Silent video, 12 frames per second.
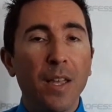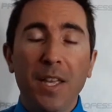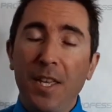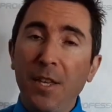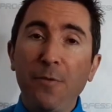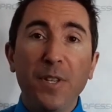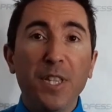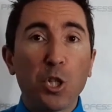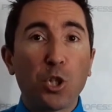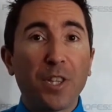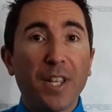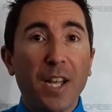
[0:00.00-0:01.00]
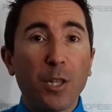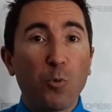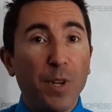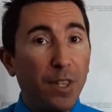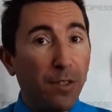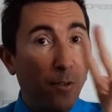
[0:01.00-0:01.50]
He finished the night
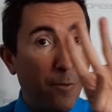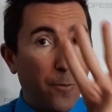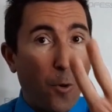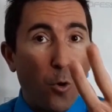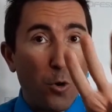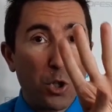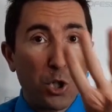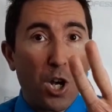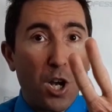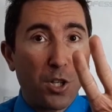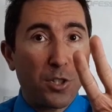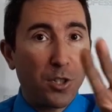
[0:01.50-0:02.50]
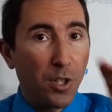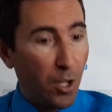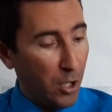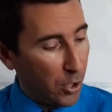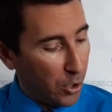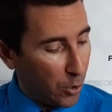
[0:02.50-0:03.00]
with 4 shots,
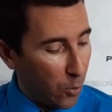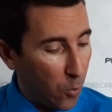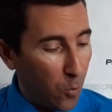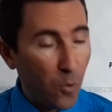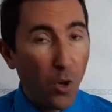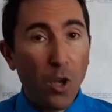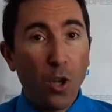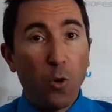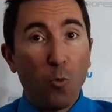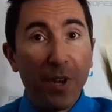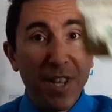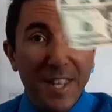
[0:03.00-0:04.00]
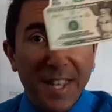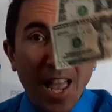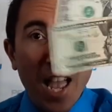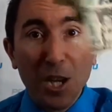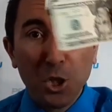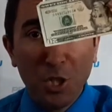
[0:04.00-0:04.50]
so we
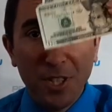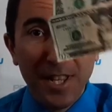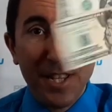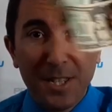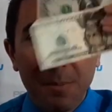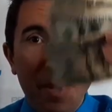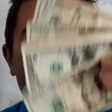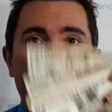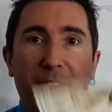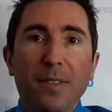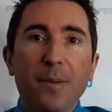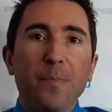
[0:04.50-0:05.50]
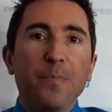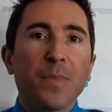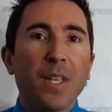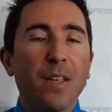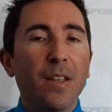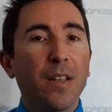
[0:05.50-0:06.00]
cashed this bet.
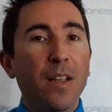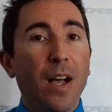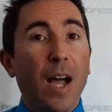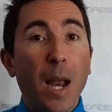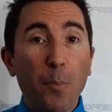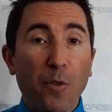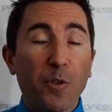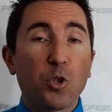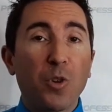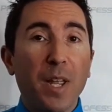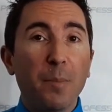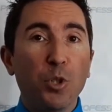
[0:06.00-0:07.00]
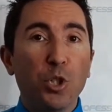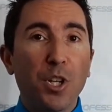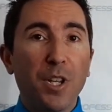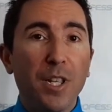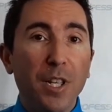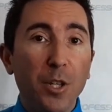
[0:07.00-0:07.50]
I'm Professor
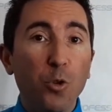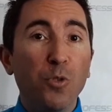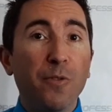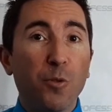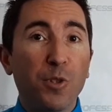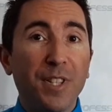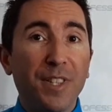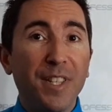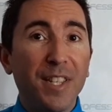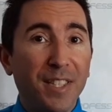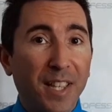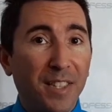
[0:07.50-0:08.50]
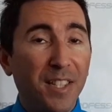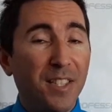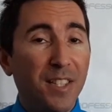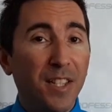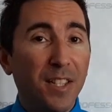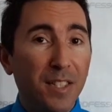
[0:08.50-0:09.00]
MJ, University
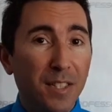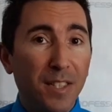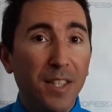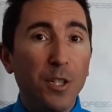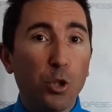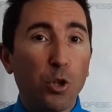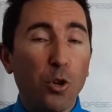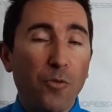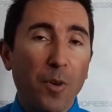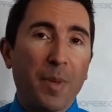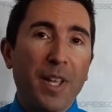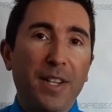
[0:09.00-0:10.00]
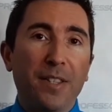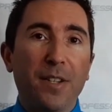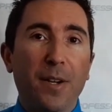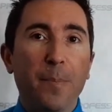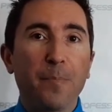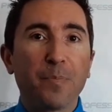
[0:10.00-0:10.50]
Statistics Teacher from
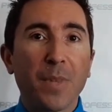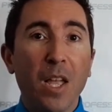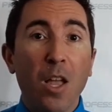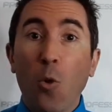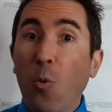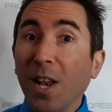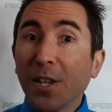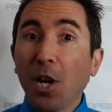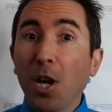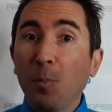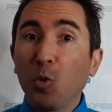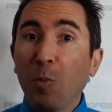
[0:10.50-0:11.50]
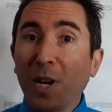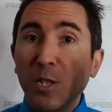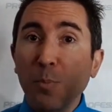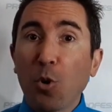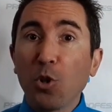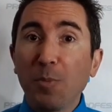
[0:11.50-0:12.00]
Canada. Welcome to my
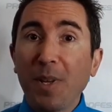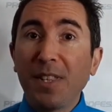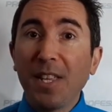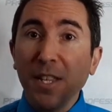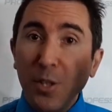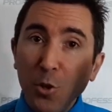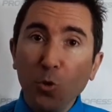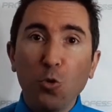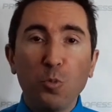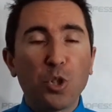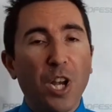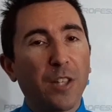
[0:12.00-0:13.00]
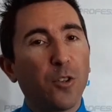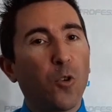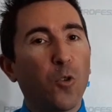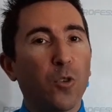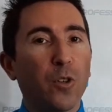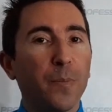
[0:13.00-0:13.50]
sports betting YouTube
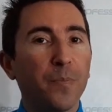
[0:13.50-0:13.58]
channel.